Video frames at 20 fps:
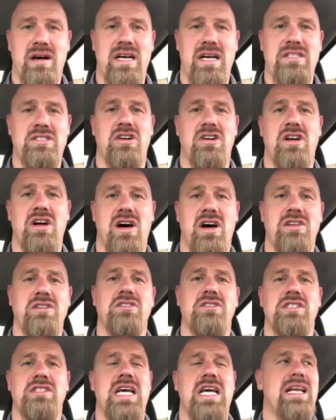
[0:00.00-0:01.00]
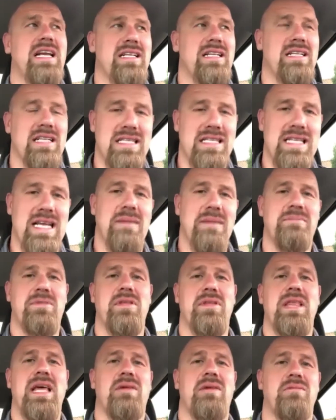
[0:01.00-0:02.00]
I started understanding the depth
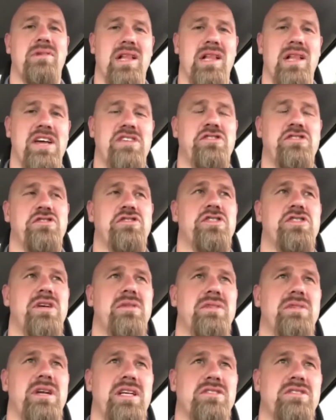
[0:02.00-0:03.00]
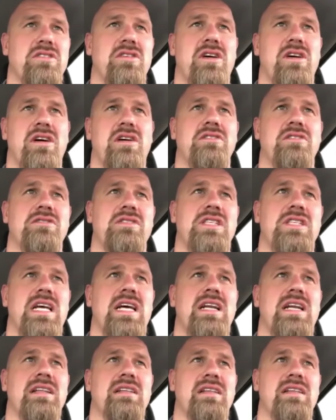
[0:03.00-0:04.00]
of that relationship and I started
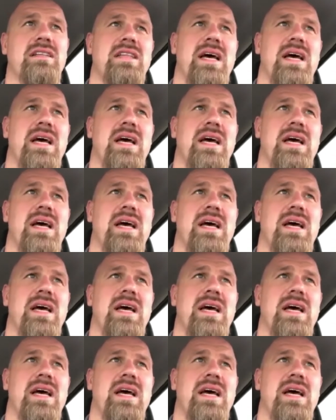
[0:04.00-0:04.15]
understanding the